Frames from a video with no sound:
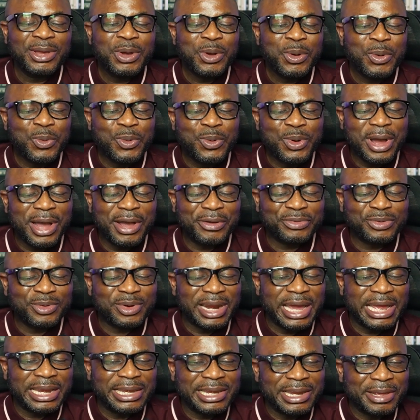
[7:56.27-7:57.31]
will have to
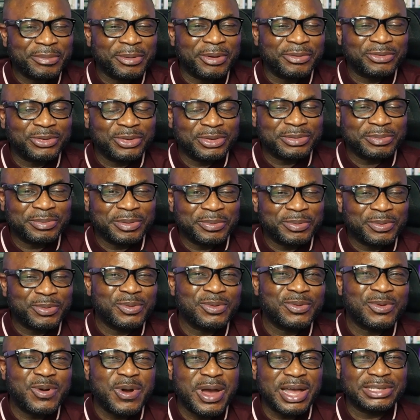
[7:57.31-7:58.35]
write name of those people
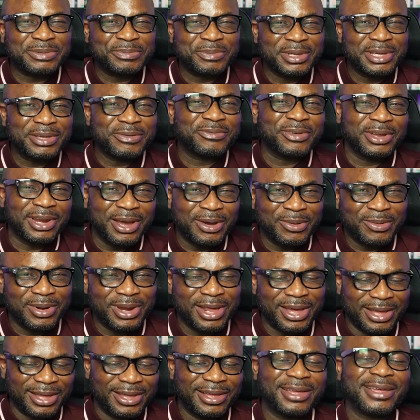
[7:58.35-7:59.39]
who are speaking
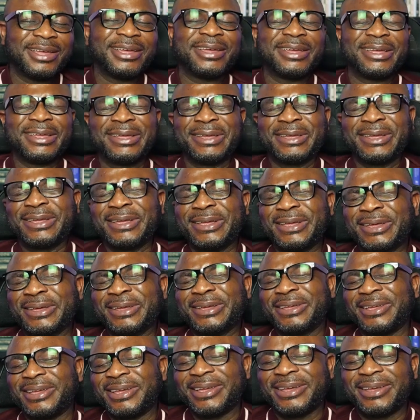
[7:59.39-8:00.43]
vernacular.
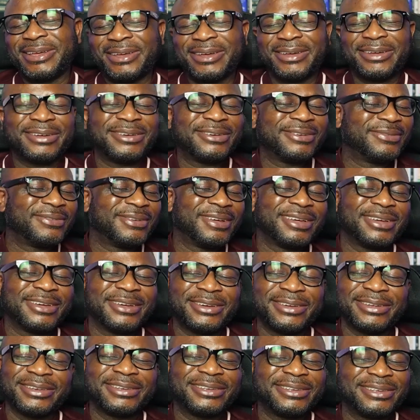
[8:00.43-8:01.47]
Oh my
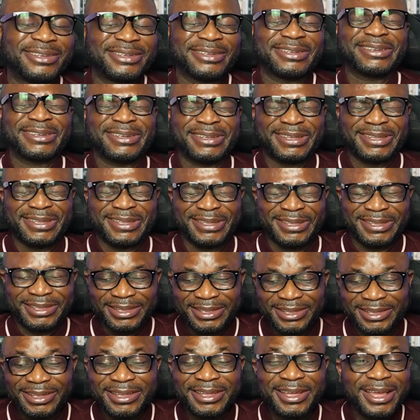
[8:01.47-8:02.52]
God.
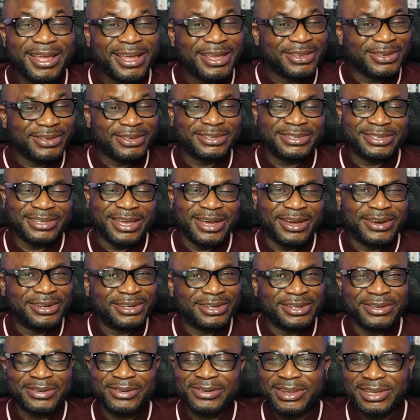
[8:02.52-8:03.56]
You see how
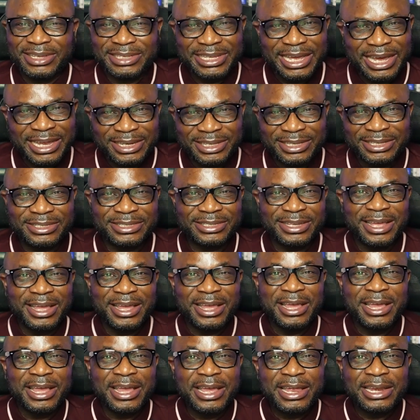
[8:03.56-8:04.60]
ridiculous that is?
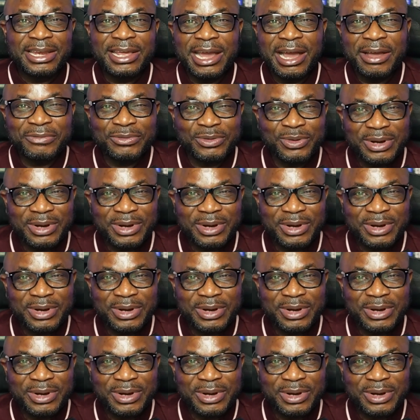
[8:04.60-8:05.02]
They have to